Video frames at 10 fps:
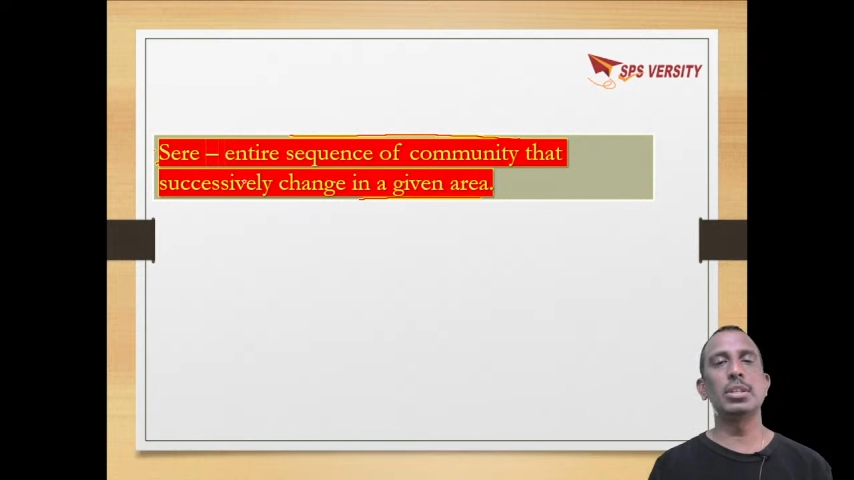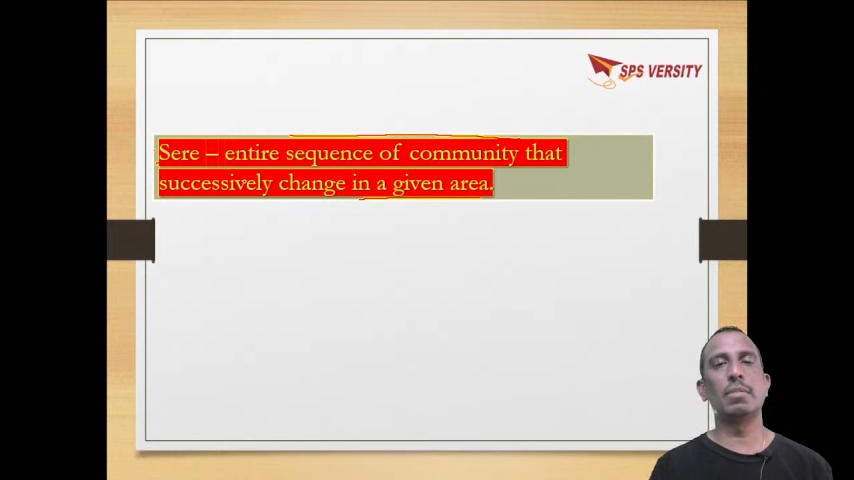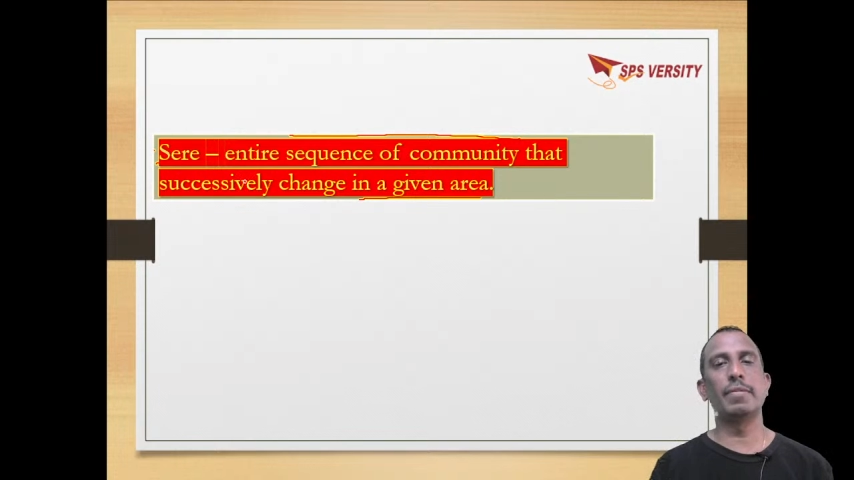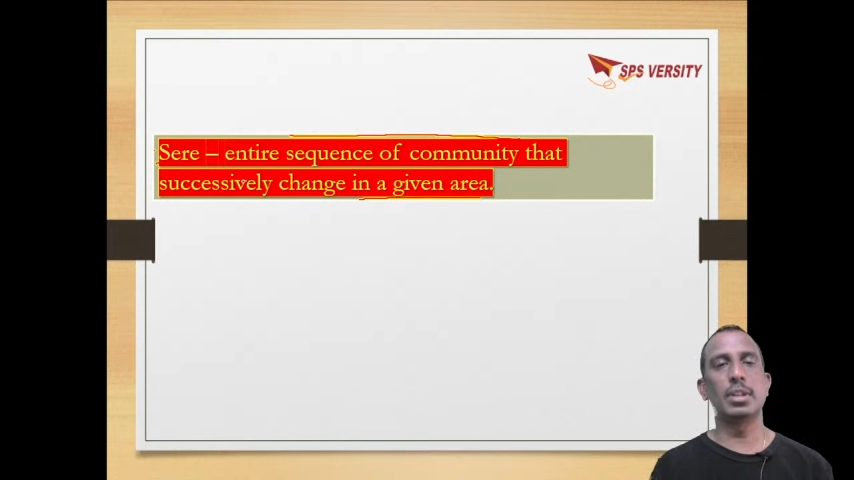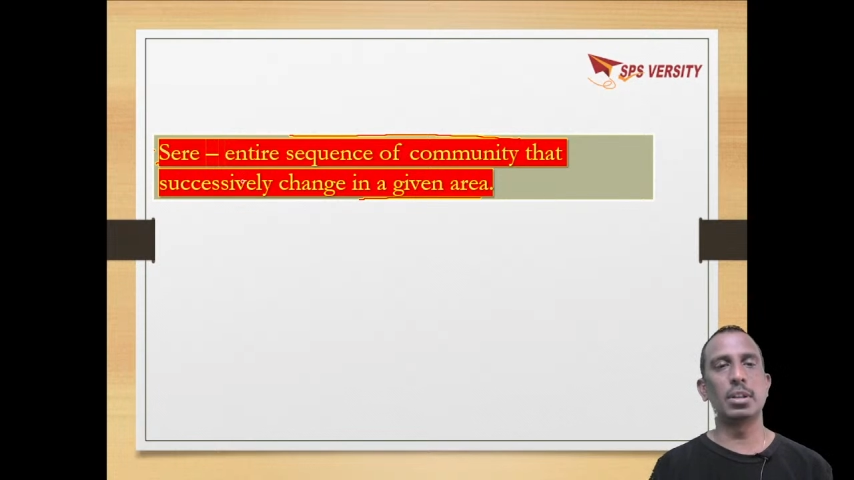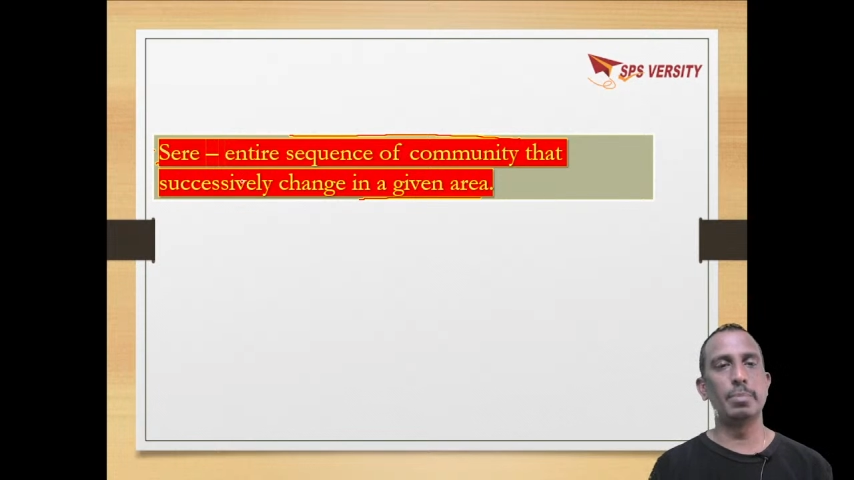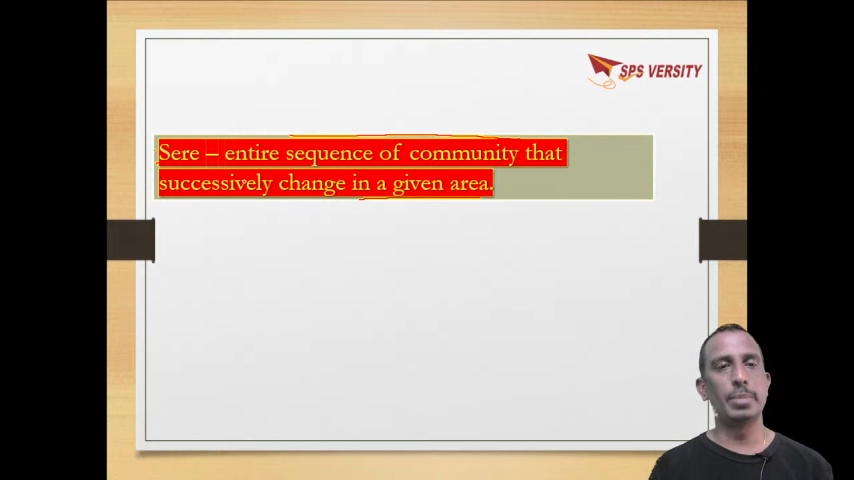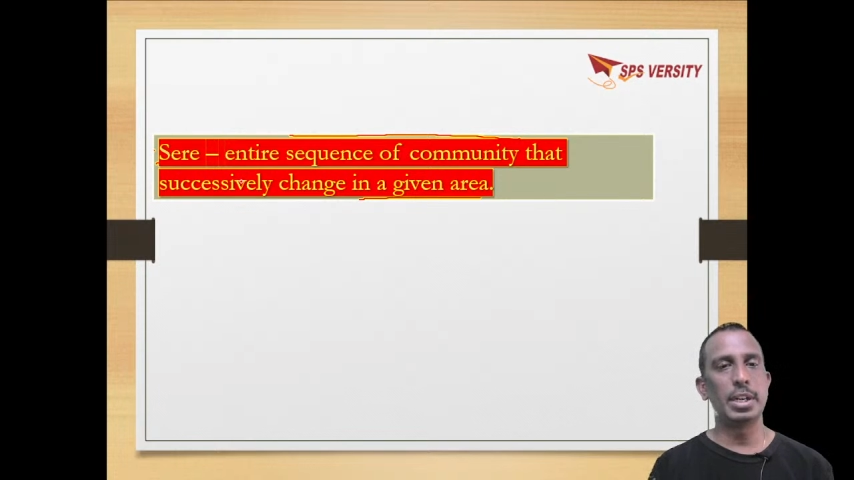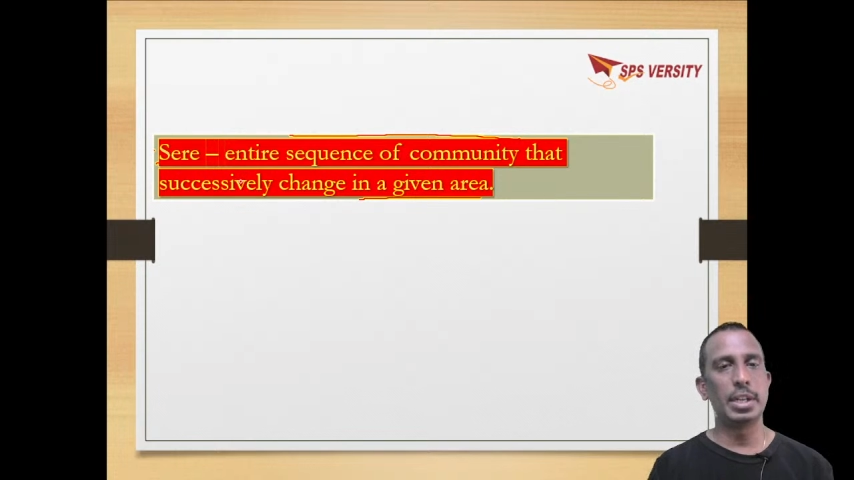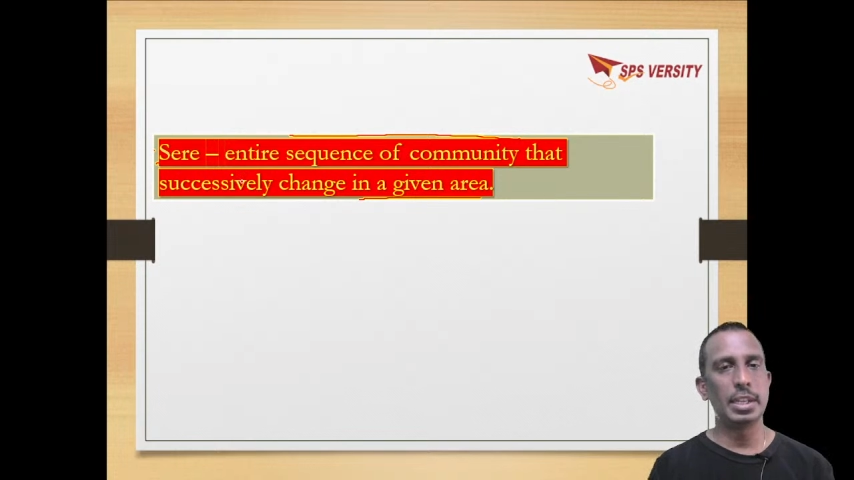of a
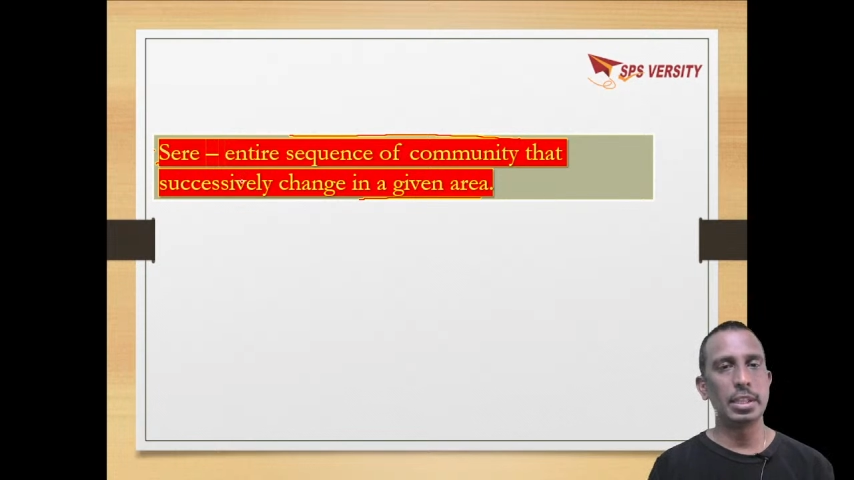community